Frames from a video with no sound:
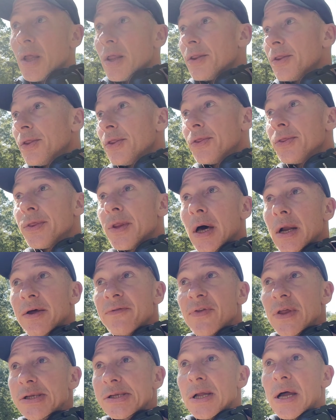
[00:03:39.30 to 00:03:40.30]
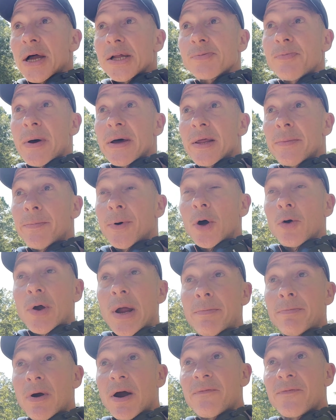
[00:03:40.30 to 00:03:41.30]
None of these lots by the boat
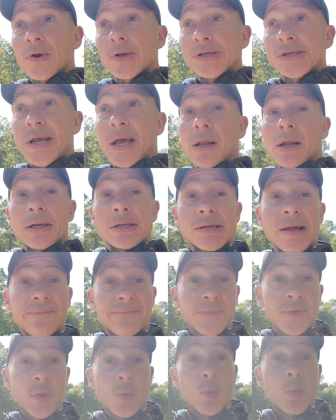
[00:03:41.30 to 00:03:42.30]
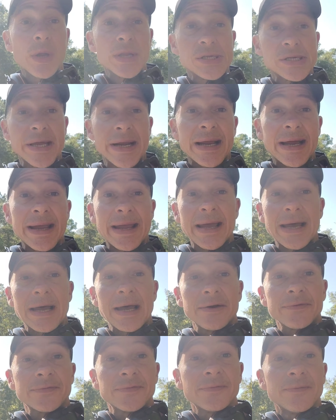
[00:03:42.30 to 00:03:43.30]
ramp are for sale except for the ones that I
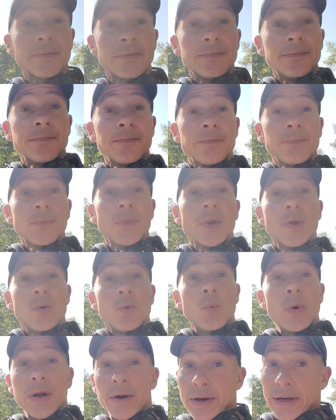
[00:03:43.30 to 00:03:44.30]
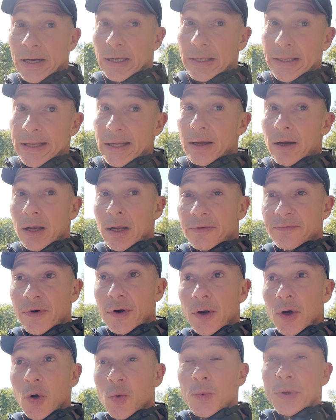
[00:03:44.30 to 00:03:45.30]
have. We are in a league all of
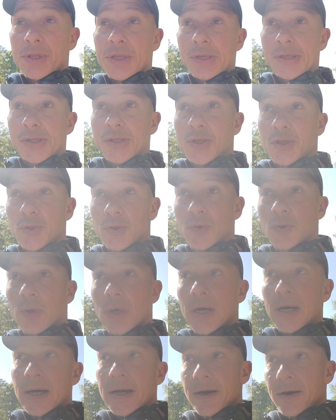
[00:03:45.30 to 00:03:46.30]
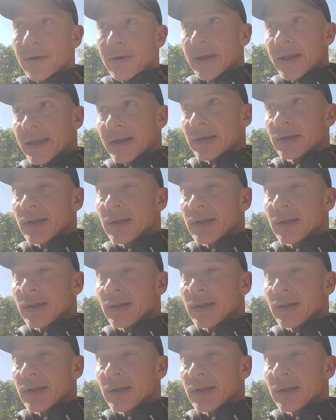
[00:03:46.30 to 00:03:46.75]
our own with these two higher end